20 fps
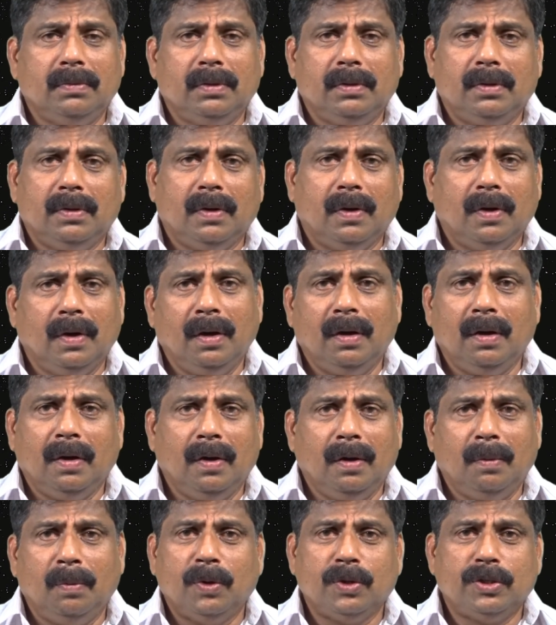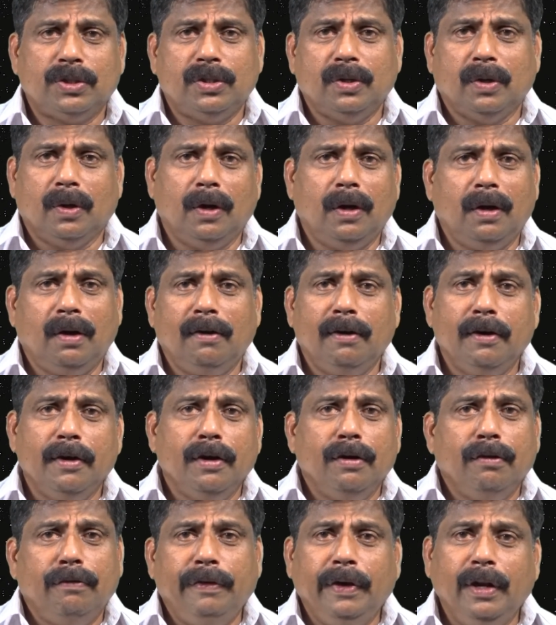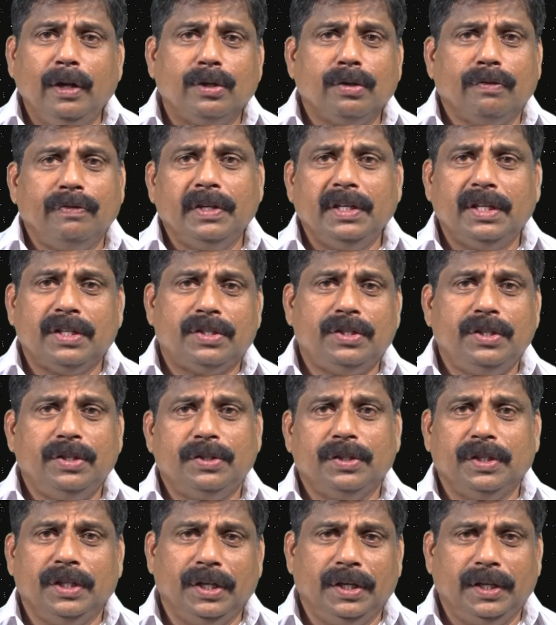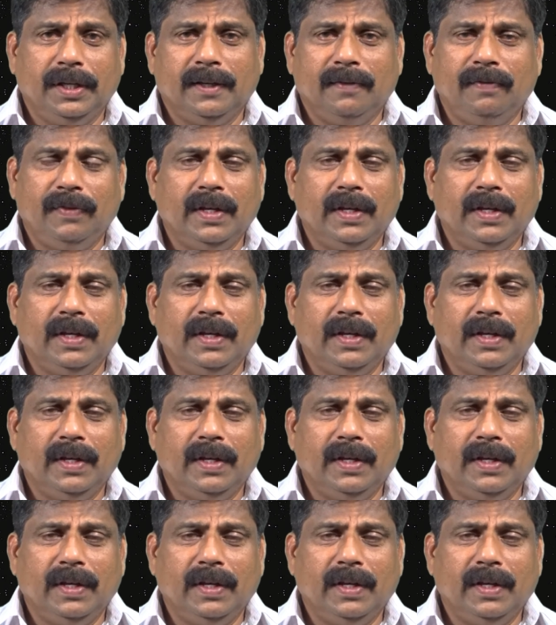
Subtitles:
almost all fields of industries in India.